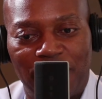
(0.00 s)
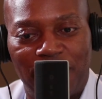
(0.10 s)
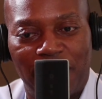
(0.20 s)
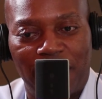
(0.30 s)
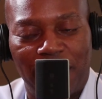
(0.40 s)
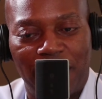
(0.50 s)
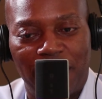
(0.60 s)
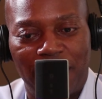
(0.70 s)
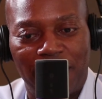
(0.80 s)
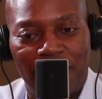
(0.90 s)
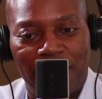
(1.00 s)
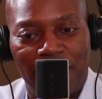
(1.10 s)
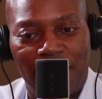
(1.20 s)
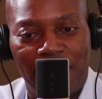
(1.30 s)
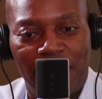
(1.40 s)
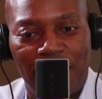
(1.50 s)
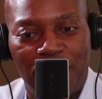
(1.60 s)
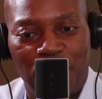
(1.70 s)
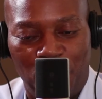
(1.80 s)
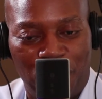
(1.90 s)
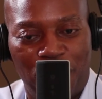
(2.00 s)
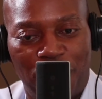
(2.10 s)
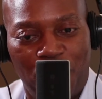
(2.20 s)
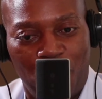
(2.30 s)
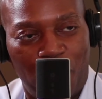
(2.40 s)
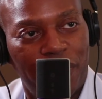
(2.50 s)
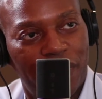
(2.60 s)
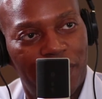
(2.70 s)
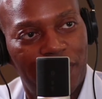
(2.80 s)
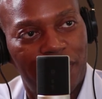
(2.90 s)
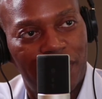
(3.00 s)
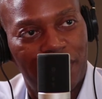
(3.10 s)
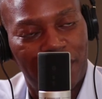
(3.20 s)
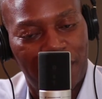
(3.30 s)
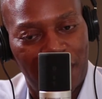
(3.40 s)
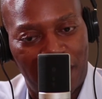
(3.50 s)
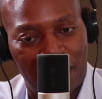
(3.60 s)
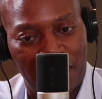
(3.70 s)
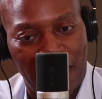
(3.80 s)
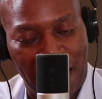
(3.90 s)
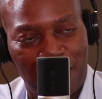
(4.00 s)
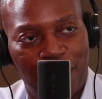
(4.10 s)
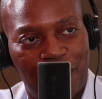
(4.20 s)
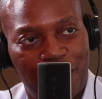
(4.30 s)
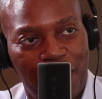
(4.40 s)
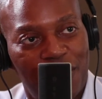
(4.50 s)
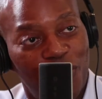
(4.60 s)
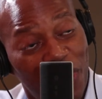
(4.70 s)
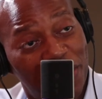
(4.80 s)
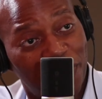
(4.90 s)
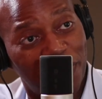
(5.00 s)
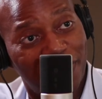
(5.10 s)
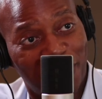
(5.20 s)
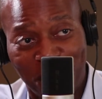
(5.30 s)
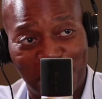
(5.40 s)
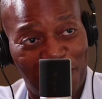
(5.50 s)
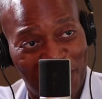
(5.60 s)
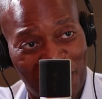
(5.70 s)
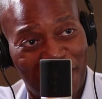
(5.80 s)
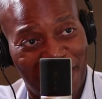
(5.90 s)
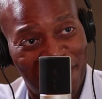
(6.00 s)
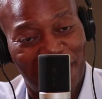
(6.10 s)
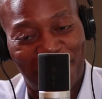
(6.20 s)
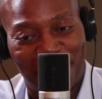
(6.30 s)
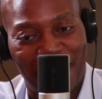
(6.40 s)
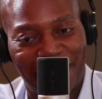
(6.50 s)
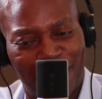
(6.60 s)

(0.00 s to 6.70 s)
the proof of work algorithm is wasteful. And we've just been talking about the fact